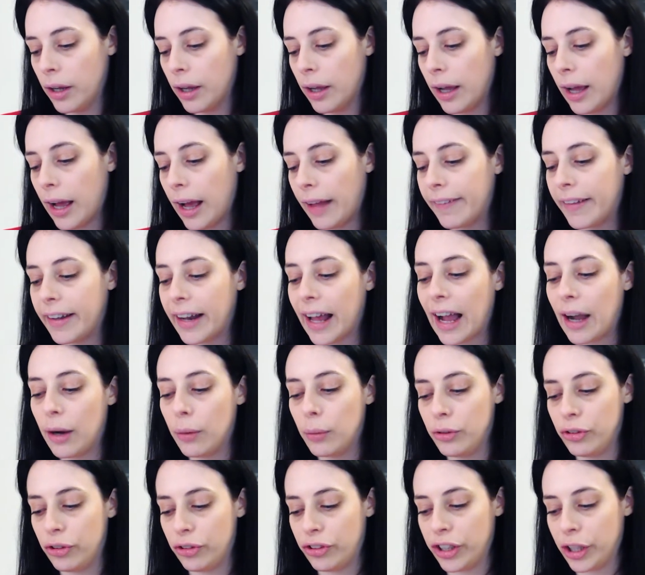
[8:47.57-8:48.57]
And then how
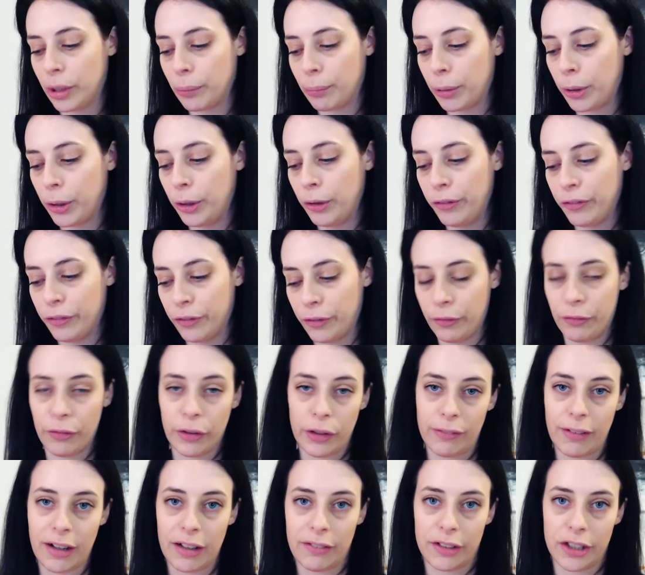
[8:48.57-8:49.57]
would you seek approval for the
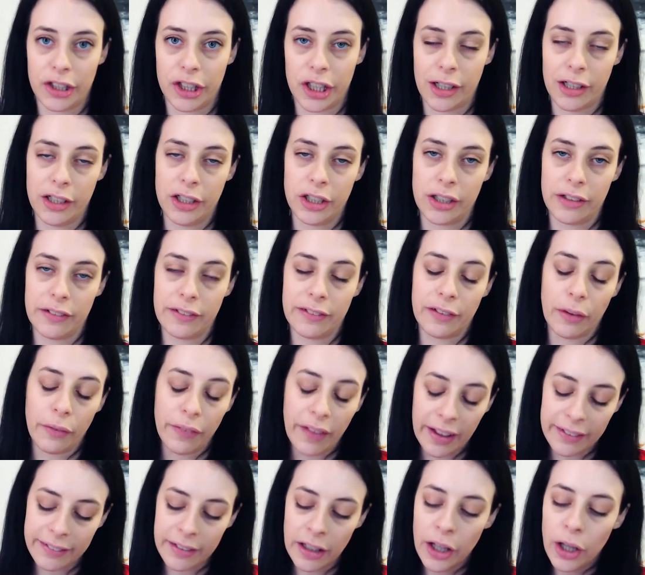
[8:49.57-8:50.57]
relevant changes? So
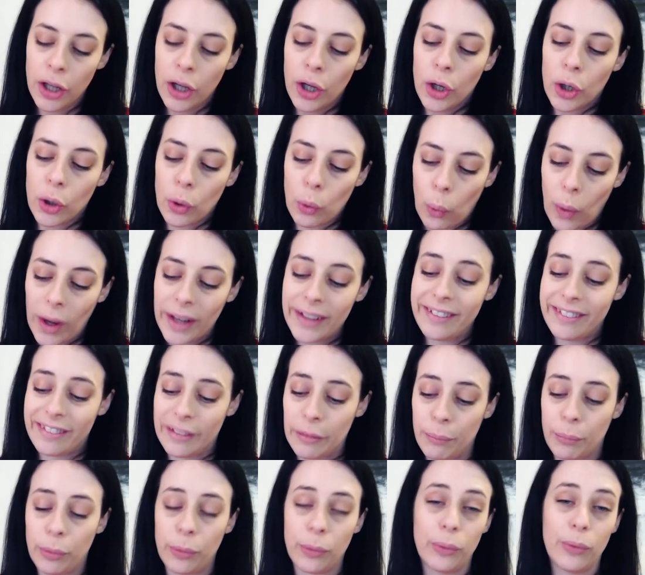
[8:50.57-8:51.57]
that's quite
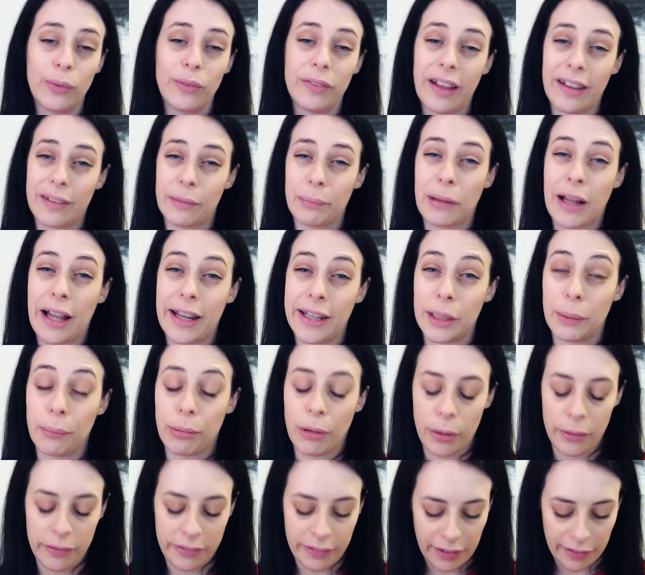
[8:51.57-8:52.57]
simple, that's planning
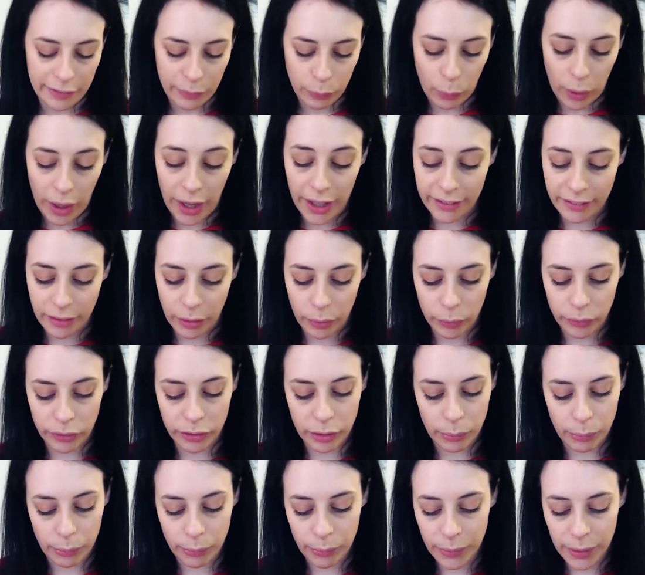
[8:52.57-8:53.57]
process. What I told
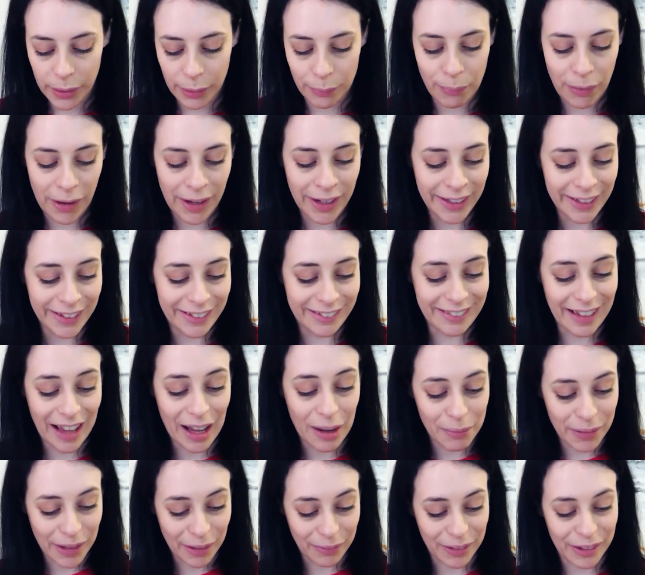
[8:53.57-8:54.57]
them in my
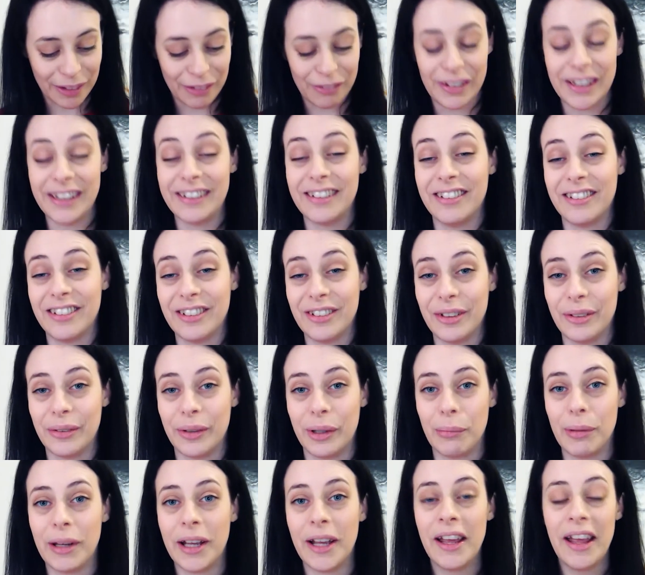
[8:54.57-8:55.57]
exam, and I'm going to read it to you in
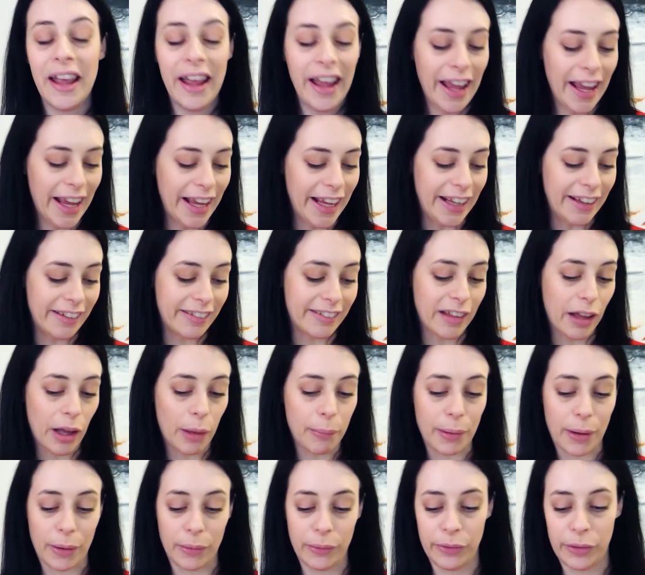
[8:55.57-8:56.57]
a bit, is
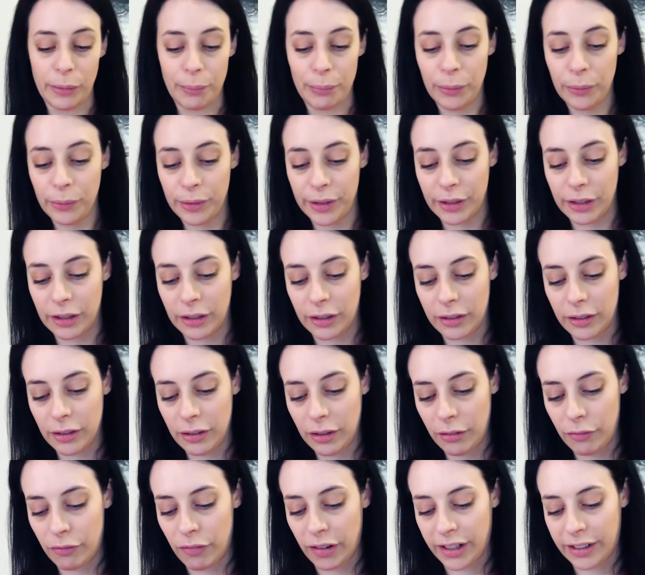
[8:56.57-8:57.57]
about the building
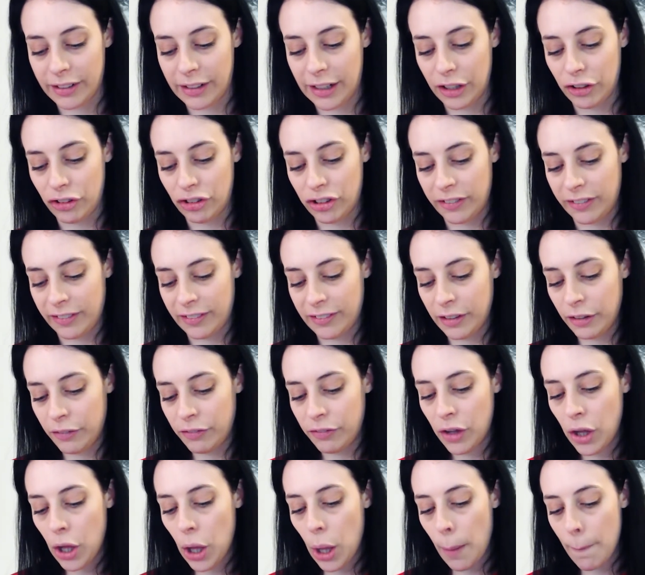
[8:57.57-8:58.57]
regulation stuff,
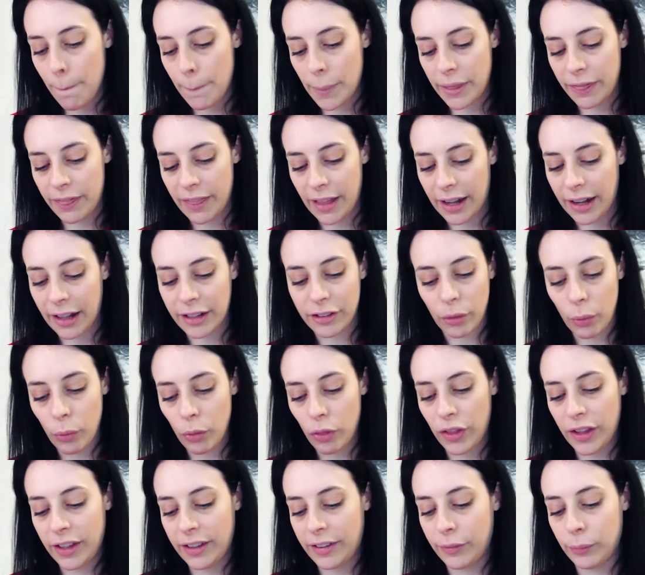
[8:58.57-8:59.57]
but that I don't
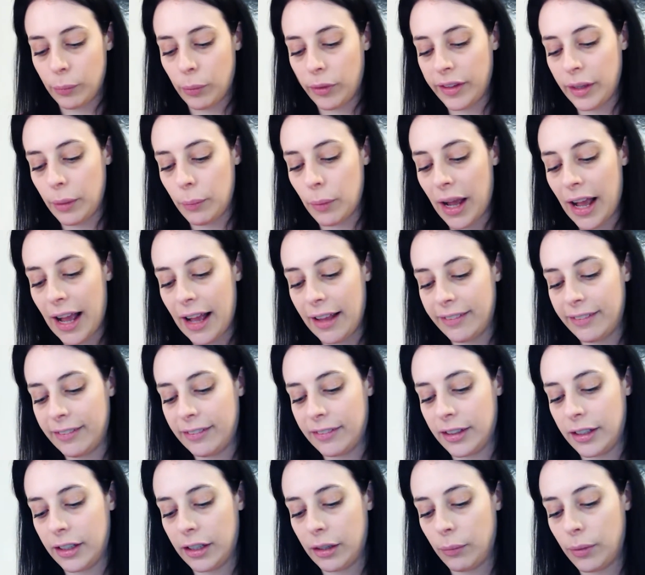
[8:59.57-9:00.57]
think is what they were
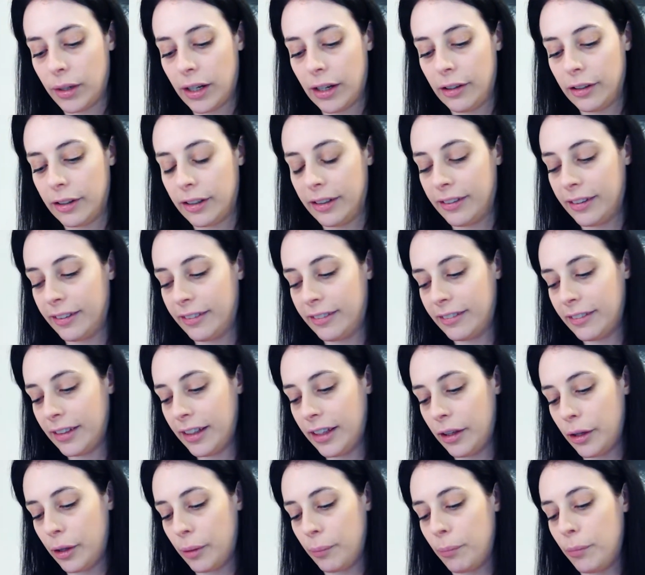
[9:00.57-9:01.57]
asking when I look at this
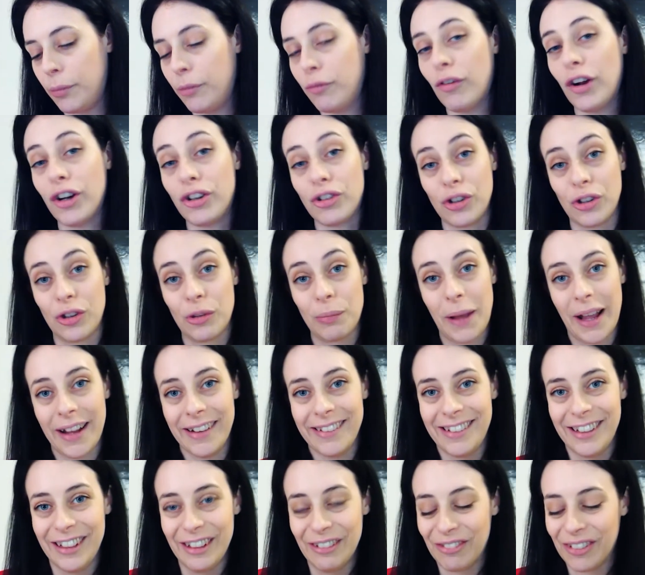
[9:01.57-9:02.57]

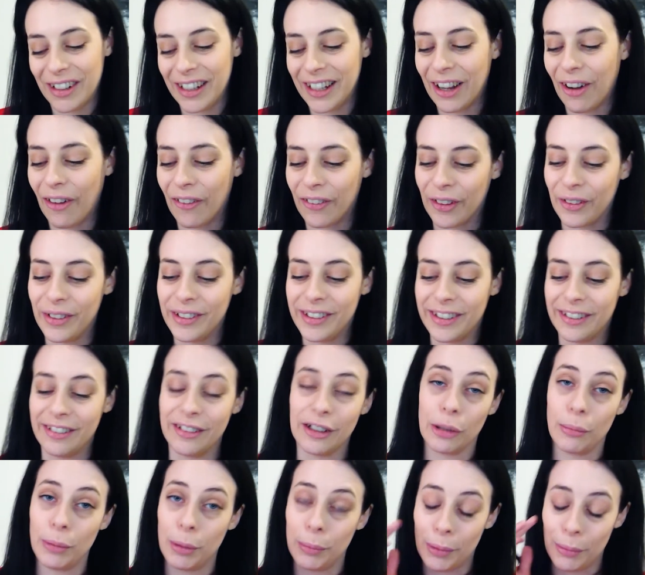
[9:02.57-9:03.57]
retrospectively, although it didn't
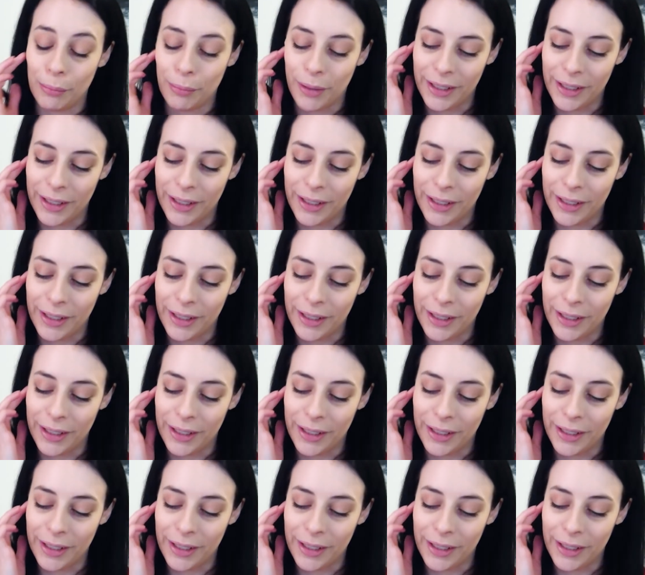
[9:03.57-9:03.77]
come up in my